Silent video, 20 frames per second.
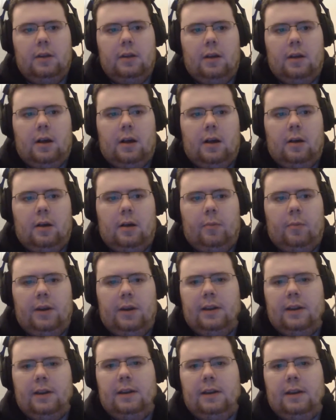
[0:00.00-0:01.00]
but
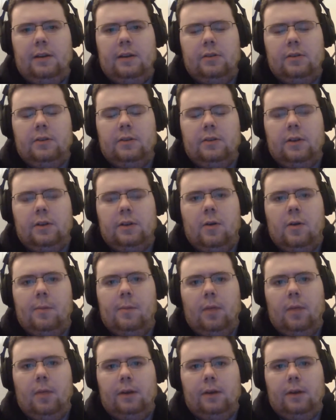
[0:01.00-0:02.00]
it was just equipped
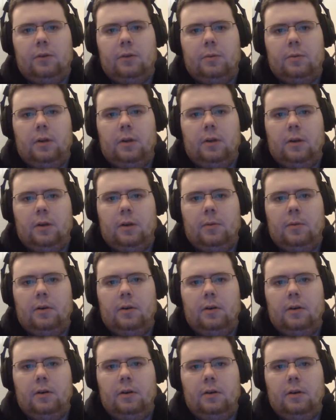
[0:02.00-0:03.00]
like normal armor,
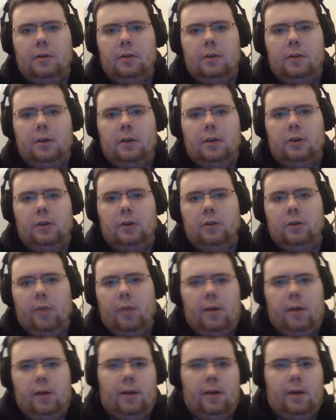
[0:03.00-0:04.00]
and you could run
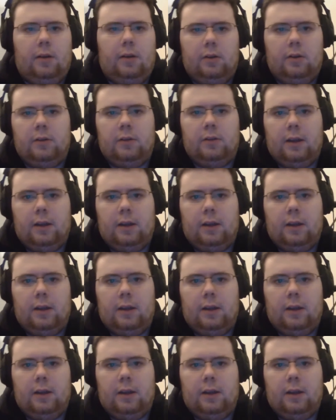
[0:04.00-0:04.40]
around and look like it